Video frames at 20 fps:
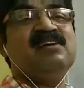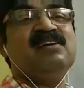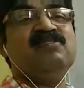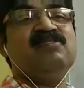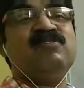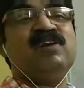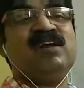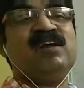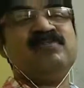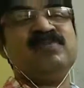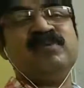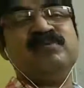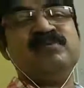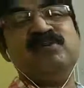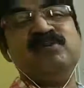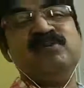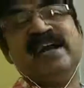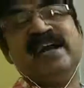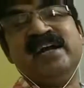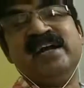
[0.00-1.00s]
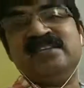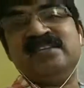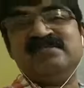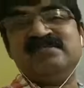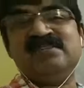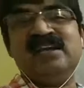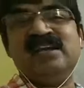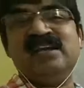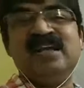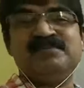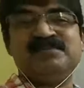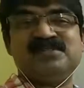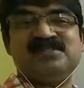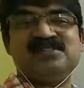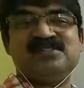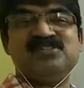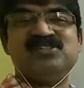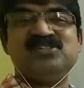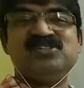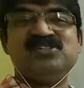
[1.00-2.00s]
where from you will get those
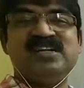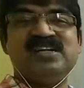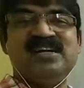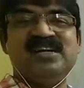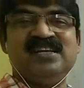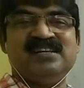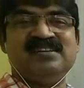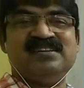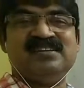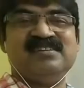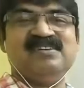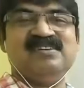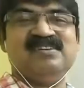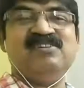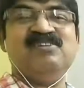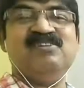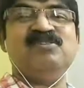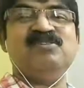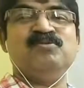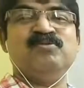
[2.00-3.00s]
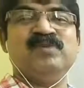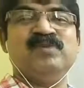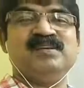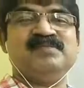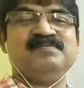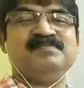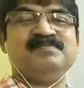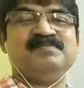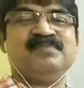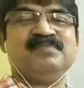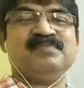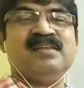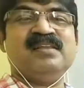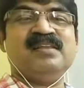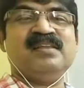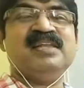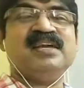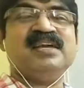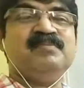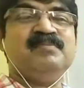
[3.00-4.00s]
leaves to study? No way.
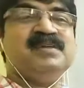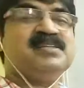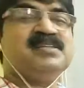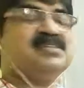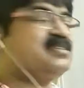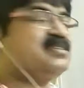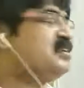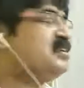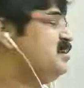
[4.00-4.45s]
That means